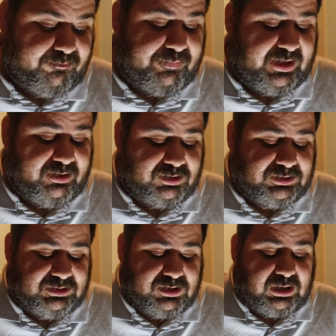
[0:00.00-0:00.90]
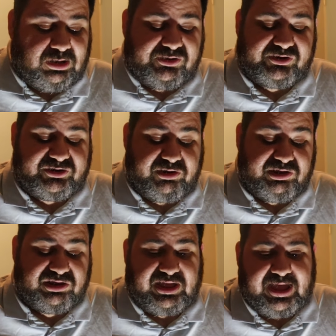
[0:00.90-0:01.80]
But let's
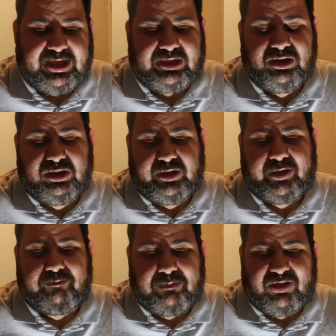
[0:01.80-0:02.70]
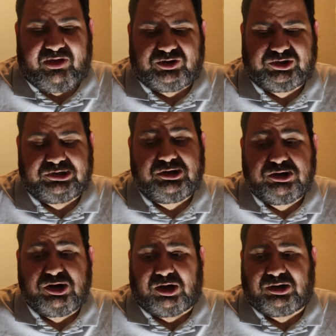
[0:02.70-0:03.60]
just say a mother should
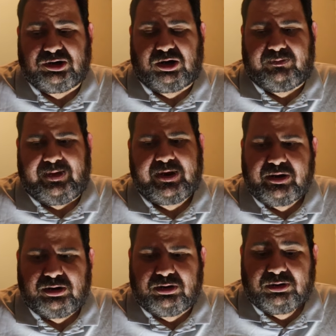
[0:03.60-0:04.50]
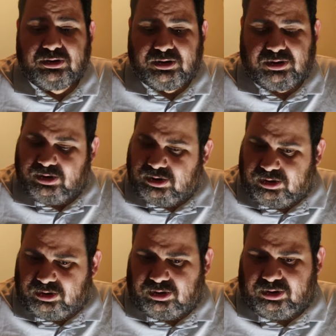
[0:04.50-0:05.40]
not comment
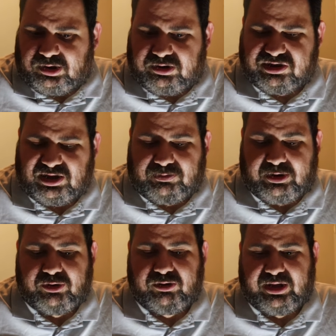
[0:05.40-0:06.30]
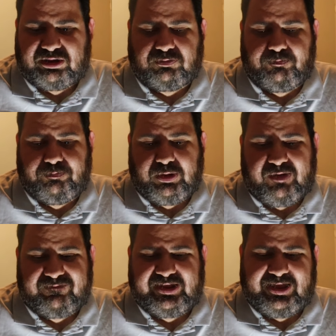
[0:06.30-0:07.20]
on someone who has a
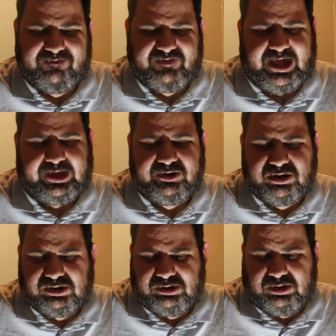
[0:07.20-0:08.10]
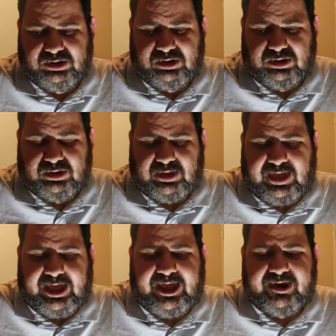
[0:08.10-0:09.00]
birth defect
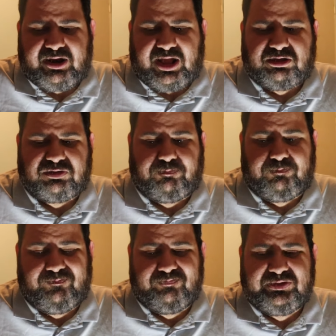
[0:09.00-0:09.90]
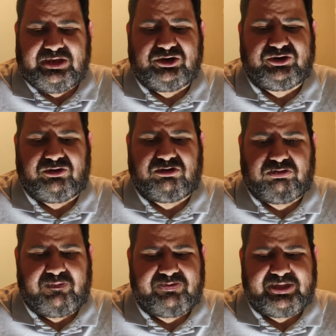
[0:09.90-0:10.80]
and has issues
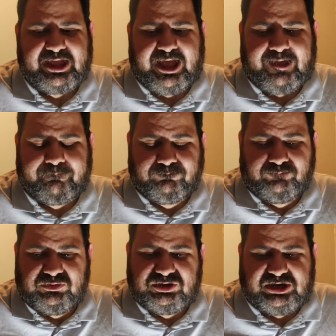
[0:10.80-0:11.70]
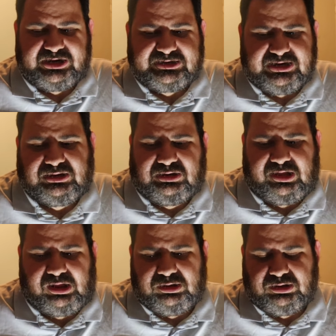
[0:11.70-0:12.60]
with their
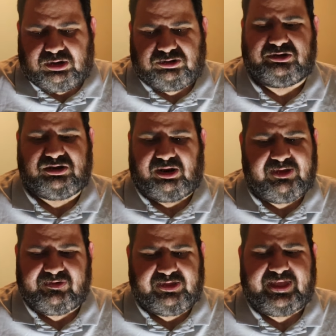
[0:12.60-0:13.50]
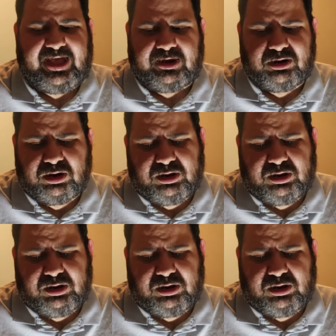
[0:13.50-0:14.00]
genitalia. I'll just leave it at that.